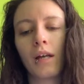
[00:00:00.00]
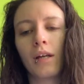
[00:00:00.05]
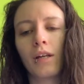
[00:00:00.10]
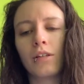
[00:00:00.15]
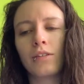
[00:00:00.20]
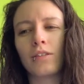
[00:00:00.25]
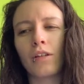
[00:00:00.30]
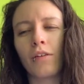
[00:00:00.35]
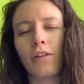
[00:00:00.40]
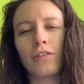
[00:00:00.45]

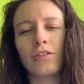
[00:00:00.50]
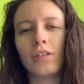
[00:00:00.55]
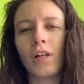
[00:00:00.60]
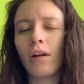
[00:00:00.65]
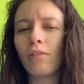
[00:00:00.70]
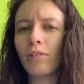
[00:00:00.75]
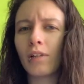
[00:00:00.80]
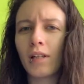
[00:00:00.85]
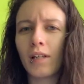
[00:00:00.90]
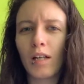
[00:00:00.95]
So there's
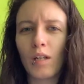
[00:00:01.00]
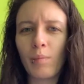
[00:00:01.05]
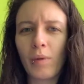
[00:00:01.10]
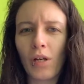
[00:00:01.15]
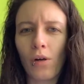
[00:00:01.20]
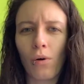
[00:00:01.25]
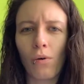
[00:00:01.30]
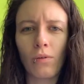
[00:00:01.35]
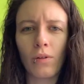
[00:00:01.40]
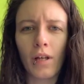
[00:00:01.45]
not really going to be a
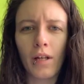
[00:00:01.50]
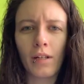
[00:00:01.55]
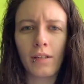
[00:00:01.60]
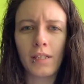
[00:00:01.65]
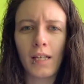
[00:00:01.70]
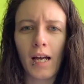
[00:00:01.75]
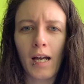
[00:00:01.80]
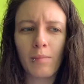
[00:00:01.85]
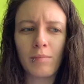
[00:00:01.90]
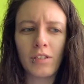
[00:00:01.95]
whole lot of
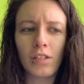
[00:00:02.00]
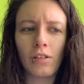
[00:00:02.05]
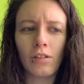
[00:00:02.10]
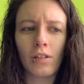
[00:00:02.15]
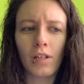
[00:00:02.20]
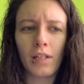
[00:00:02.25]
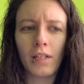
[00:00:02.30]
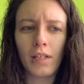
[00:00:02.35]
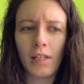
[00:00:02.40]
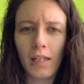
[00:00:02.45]
times that you're
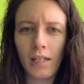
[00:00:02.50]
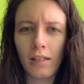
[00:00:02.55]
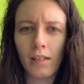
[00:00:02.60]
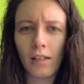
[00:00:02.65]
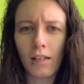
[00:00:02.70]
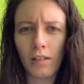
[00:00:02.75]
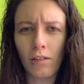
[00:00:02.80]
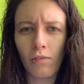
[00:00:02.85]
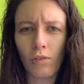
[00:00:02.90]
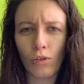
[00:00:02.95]
going to need an
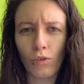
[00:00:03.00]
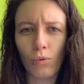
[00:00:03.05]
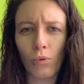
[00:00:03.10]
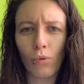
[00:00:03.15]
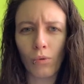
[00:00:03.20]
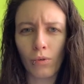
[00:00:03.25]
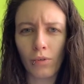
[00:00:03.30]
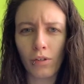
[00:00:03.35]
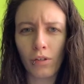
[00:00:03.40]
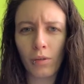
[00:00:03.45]
individual
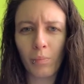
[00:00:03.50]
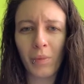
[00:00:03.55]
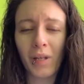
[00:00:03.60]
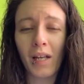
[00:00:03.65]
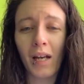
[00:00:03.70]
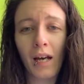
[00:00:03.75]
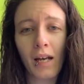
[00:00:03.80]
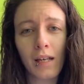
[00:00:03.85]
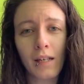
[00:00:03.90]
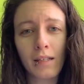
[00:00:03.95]
order
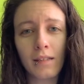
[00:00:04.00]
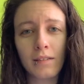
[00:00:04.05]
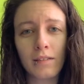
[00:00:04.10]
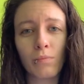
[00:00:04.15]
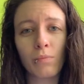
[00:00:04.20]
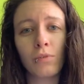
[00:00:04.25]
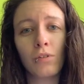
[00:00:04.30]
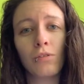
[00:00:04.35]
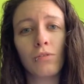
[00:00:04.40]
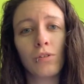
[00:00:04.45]
because
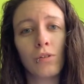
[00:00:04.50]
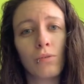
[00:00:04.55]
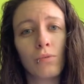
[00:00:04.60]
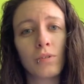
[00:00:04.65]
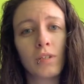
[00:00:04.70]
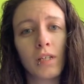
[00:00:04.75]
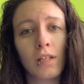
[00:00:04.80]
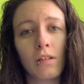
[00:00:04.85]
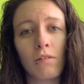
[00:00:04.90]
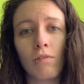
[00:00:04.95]
when you
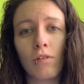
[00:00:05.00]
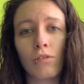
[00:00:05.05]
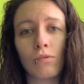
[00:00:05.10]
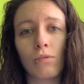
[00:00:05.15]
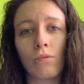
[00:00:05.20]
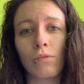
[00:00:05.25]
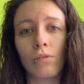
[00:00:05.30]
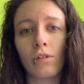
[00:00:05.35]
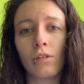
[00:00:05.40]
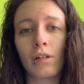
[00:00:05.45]
use individual
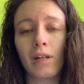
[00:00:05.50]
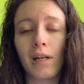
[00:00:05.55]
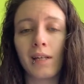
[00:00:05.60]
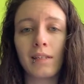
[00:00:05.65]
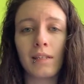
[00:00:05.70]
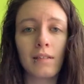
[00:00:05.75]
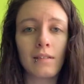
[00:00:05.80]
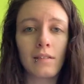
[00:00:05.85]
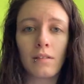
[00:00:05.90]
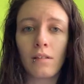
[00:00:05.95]
order, it
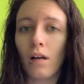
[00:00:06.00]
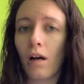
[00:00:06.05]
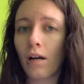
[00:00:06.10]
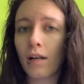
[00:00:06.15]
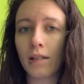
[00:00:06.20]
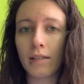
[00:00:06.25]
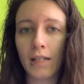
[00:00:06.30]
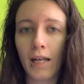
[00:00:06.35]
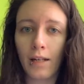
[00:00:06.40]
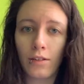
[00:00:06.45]
does not
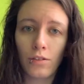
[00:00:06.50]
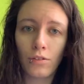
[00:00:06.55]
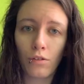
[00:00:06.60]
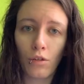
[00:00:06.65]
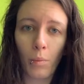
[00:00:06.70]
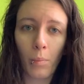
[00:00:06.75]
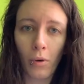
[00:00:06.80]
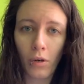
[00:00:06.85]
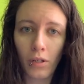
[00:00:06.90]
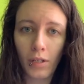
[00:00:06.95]
attach to a
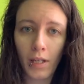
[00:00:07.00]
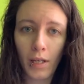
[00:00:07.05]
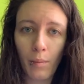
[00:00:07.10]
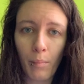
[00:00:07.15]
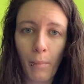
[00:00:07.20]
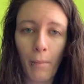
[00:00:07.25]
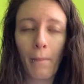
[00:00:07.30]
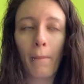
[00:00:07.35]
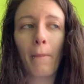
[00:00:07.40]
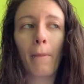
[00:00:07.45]
party,
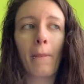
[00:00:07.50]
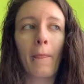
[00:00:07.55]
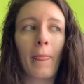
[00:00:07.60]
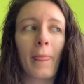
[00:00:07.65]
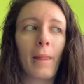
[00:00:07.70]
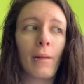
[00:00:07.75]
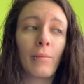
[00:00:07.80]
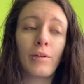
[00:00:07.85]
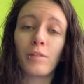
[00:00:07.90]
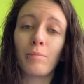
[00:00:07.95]

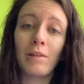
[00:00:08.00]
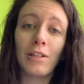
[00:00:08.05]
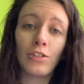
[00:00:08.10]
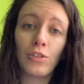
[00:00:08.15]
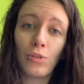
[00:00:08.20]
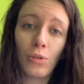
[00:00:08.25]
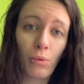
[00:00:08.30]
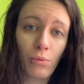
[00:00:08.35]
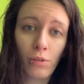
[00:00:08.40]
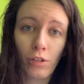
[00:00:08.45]
which means
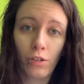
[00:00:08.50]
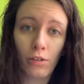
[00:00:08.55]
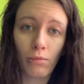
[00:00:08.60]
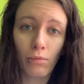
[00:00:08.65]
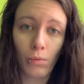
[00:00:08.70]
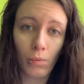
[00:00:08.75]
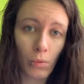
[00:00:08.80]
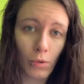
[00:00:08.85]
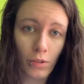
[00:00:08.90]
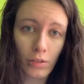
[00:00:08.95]
you don't earn
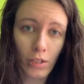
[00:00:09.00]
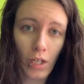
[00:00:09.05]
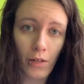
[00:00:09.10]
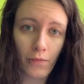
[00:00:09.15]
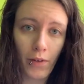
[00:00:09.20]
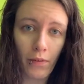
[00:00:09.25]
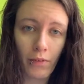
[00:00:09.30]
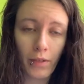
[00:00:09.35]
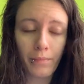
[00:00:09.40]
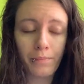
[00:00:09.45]
rewards off
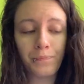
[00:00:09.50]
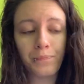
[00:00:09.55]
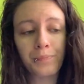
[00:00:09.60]
of it.